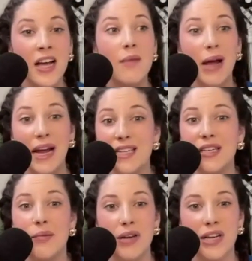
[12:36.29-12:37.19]
painted
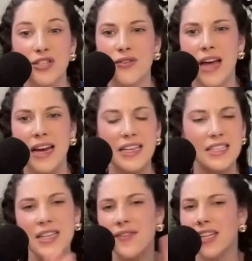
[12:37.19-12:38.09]
a picture that isn't even